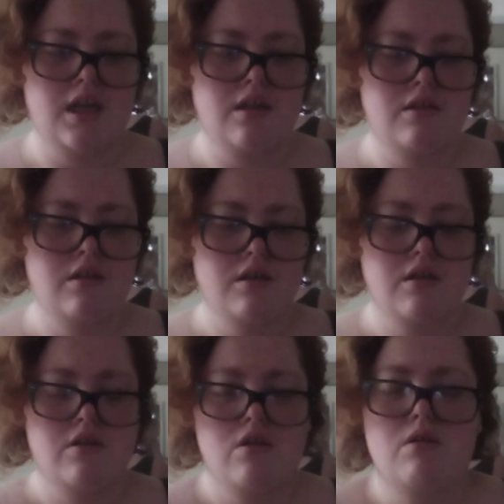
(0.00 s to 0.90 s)
gel,
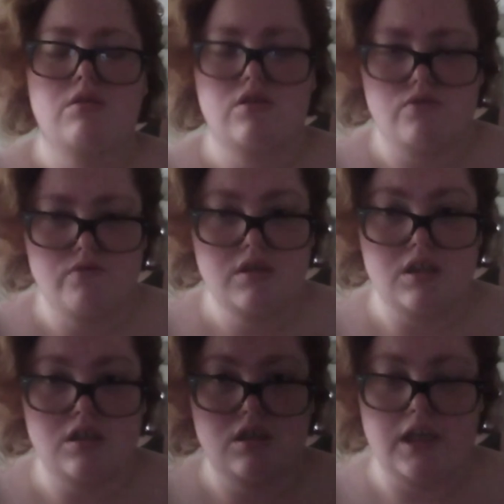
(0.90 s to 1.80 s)
which is
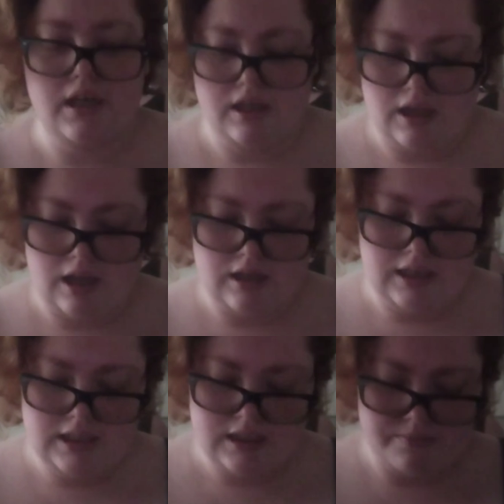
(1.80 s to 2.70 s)
really good. I
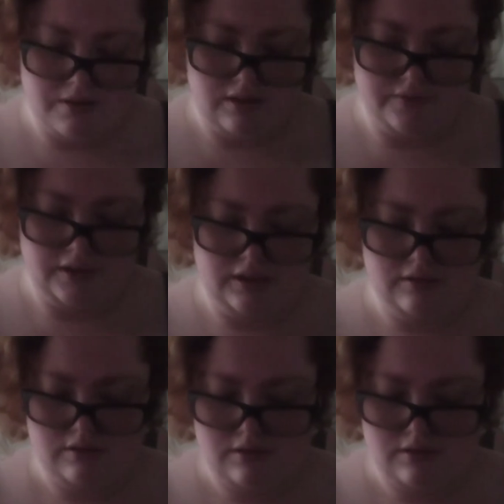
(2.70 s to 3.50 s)
like the smell of it.